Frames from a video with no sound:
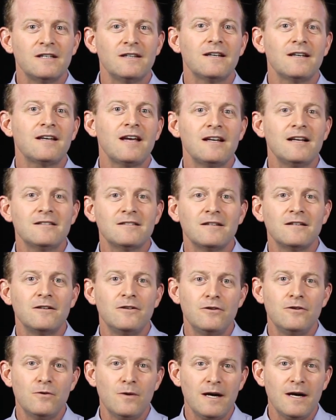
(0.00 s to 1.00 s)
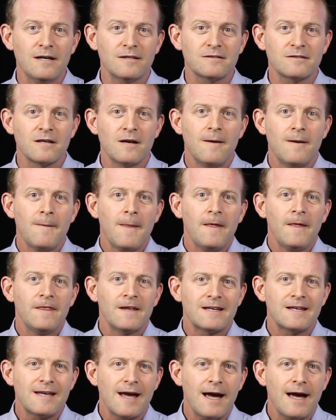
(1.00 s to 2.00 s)
In the case of the US,
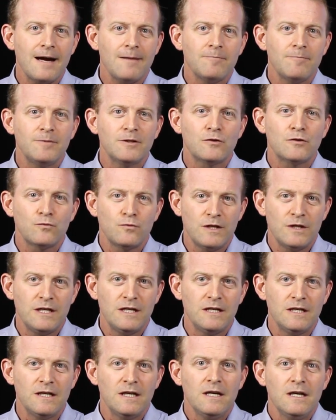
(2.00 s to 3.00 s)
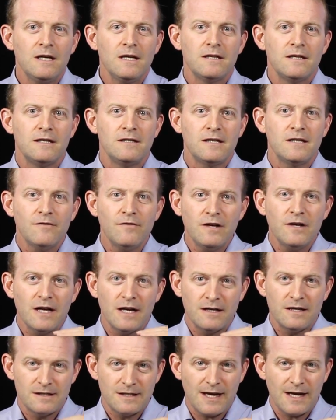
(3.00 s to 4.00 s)
the gap between the
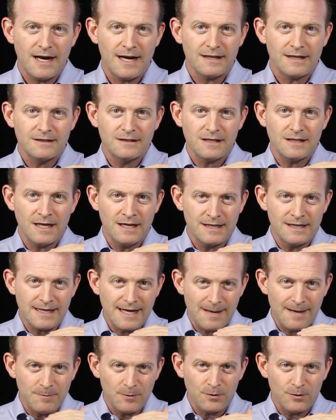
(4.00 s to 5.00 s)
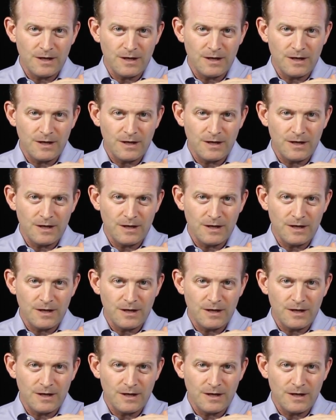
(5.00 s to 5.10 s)
dividend tax and the capital